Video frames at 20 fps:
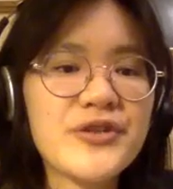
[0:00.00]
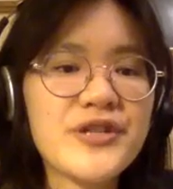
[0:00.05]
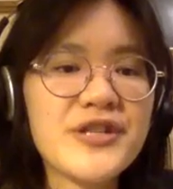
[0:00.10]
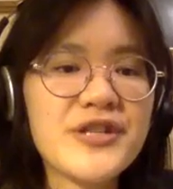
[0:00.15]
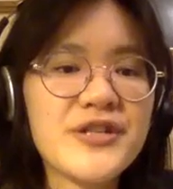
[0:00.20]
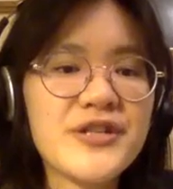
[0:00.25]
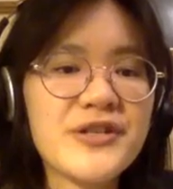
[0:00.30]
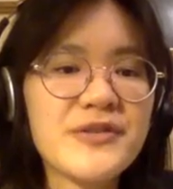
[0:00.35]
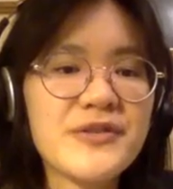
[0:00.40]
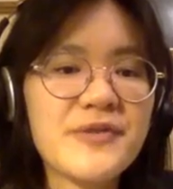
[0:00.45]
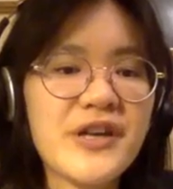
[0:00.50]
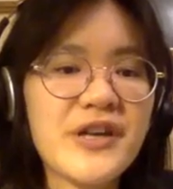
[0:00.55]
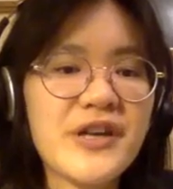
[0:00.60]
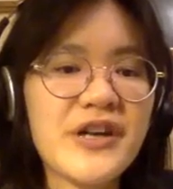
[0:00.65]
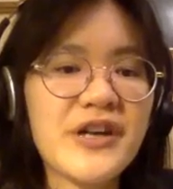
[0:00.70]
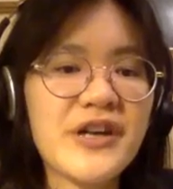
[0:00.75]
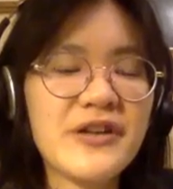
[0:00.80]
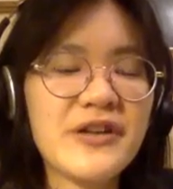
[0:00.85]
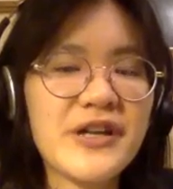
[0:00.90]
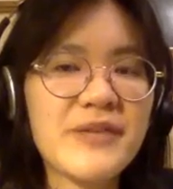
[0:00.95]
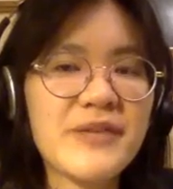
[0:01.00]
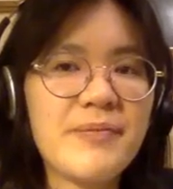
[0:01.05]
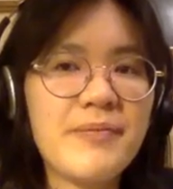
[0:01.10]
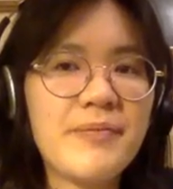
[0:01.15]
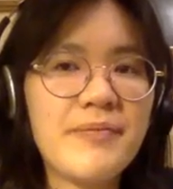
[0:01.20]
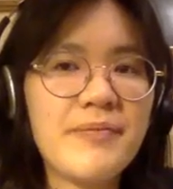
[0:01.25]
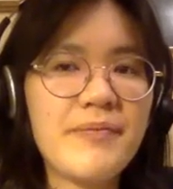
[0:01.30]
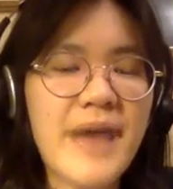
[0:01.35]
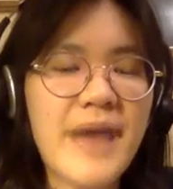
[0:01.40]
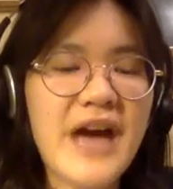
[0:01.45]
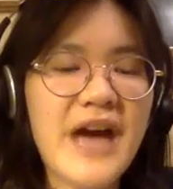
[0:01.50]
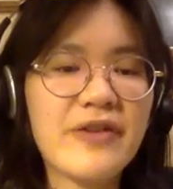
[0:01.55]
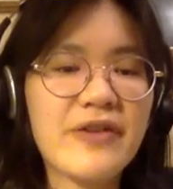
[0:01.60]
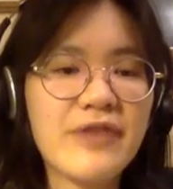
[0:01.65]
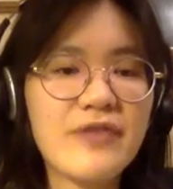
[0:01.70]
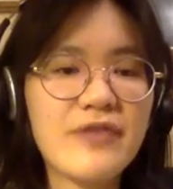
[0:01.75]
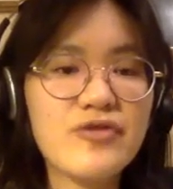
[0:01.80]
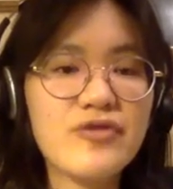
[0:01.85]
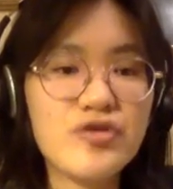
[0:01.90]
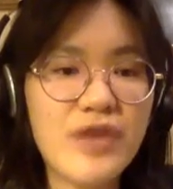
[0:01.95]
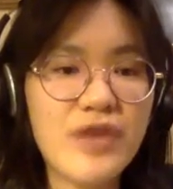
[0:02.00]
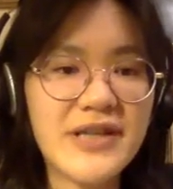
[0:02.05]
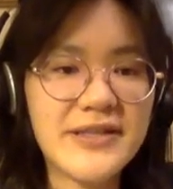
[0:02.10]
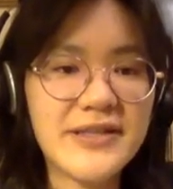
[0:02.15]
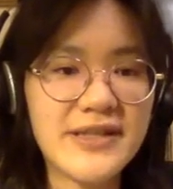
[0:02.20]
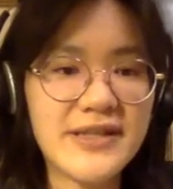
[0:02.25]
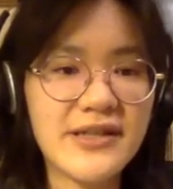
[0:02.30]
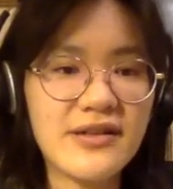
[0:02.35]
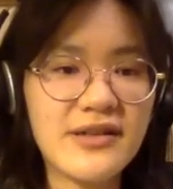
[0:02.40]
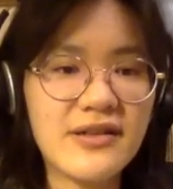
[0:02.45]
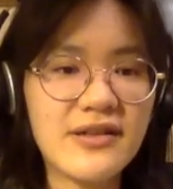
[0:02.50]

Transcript: as just kind of like background dressing.